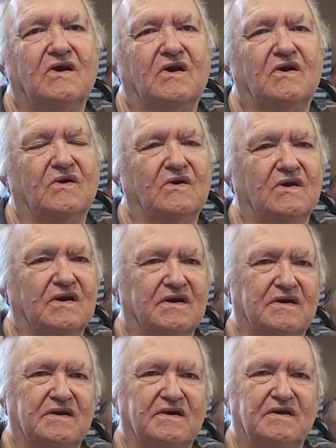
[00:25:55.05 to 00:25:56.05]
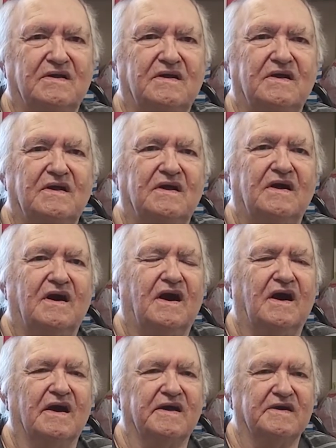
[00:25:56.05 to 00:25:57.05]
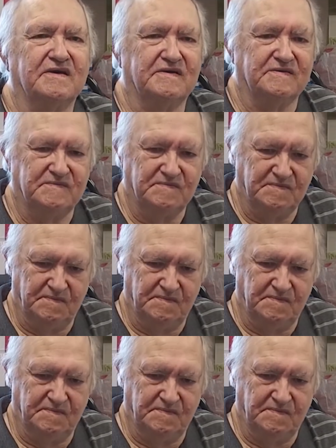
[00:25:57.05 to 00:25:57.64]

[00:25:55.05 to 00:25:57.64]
Oh, uh, I um,